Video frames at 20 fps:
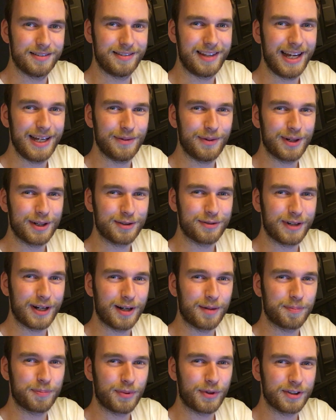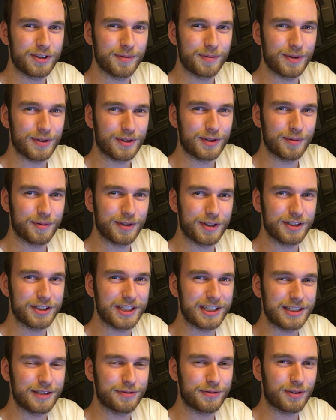day one of our portable Commodore
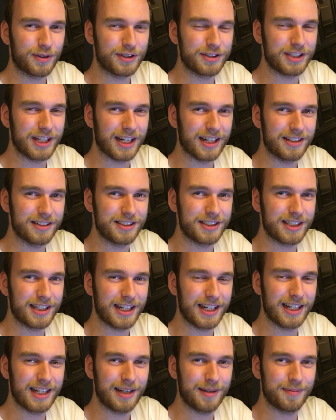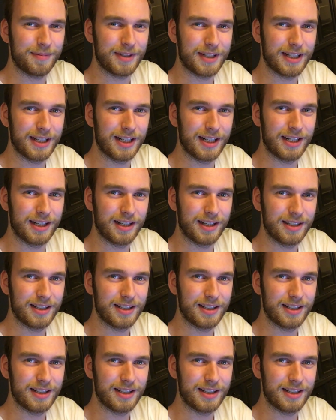64 challenge and I'm uh,